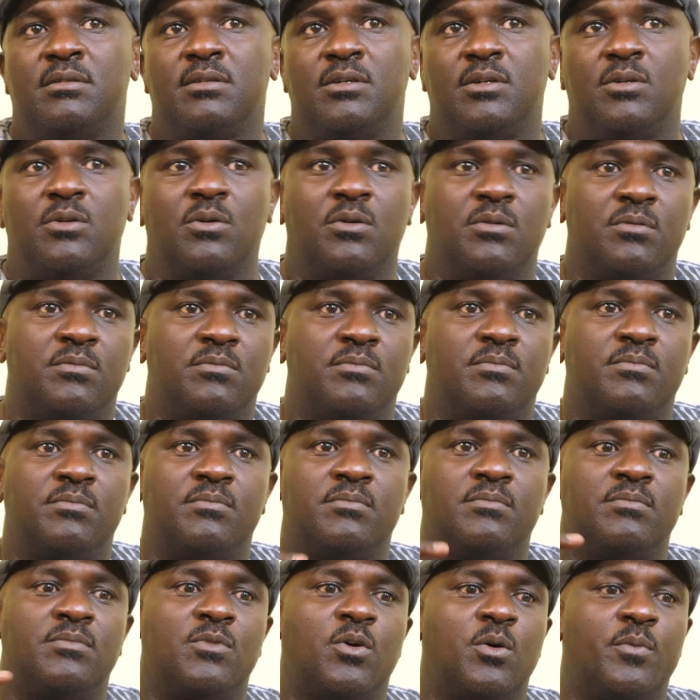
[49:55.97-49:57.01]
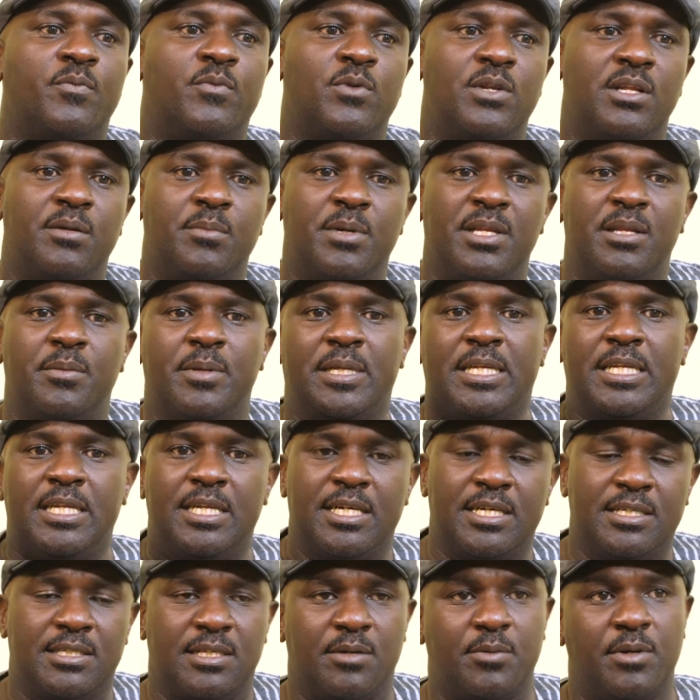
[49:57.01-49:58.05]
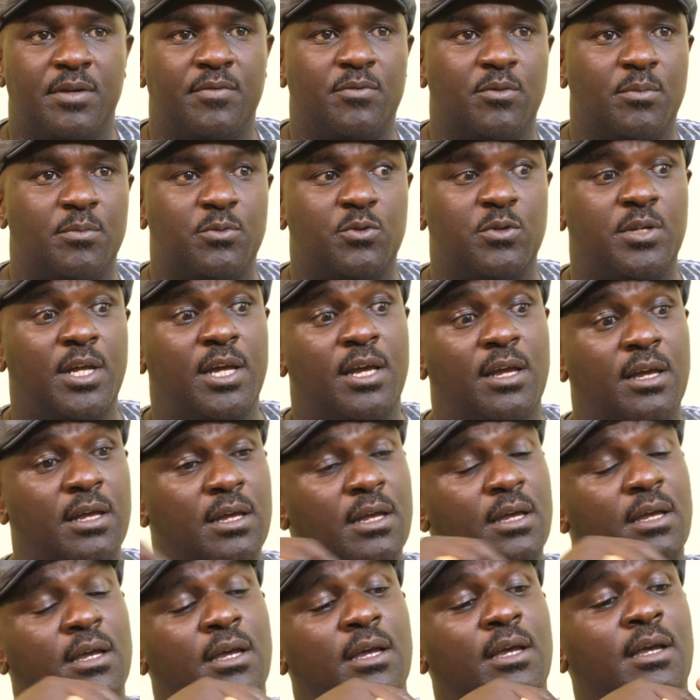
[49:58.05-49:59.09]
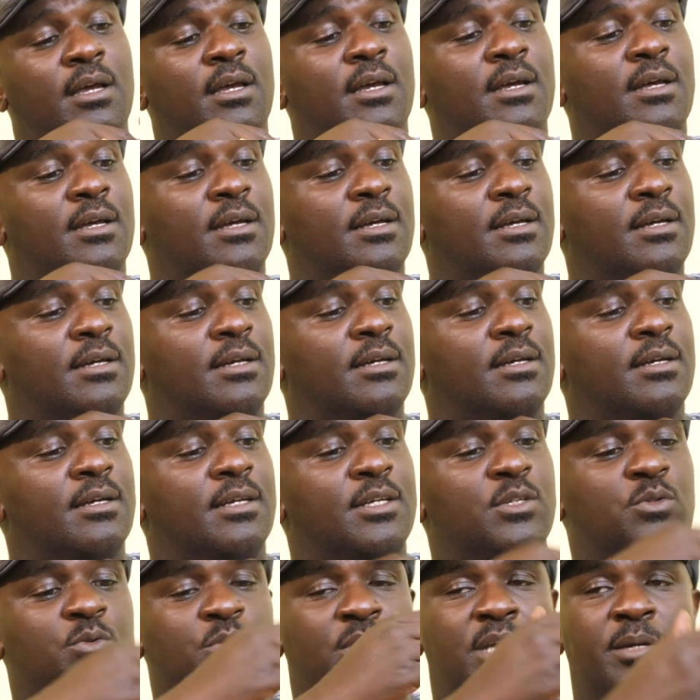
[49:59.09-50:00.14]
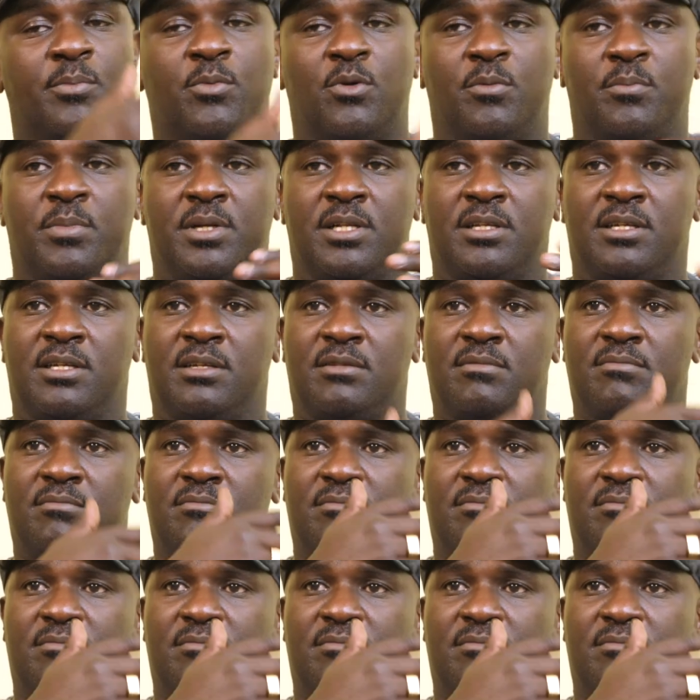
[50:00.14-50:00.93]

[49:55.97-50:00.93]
you know, hopefully many, many years away from today, is to keep on building